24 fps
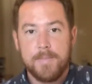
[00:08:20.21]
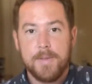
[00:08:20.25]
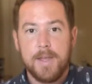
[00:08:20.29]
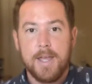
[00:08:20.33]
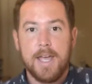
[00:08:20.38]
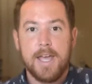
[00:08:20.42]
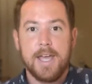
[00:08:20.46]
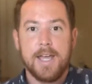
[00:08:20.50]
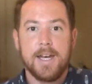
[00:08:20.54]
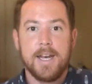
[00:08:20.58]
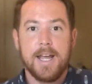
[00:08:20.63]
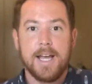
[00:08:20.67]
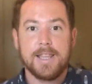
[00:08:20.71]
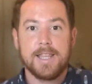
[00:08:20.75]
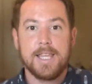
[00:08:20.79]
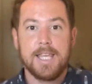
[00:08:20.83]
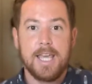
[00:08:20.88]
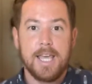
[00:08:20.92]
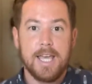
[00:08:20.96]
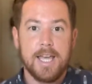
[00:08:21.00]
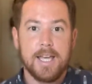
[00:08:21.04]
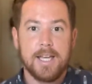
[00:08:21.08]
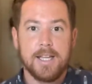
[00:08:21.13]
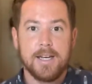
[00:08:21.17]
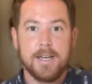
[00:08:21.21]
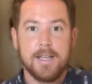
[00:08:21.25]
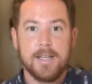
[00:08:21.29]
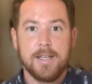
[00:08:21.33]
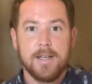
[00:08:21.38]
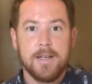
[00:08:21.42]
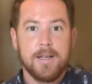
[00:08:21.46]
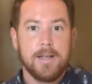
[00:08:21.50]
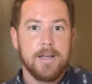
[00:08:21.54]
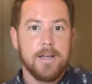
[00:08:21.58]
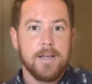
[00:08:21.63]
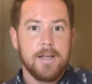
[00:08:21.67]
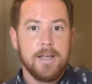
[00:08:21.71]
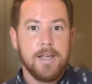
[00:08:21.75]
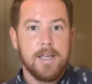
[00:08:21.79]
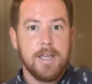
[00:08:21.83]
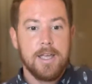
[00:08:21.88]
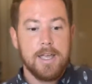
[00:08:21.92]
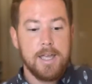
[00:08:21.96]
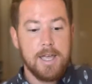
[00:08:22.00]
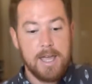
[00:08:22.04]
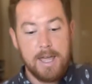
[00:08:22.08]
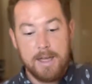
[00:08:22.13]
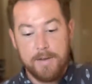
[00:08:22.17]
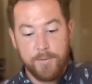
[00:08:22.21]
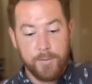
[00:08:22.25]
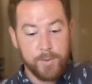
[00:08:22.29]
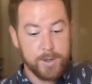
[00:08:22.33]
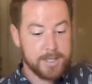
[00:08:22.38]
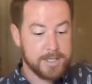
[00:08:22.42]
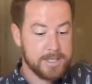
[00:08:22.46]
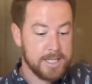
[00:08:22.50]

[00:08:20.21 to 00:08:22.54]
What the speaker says: And at the end, if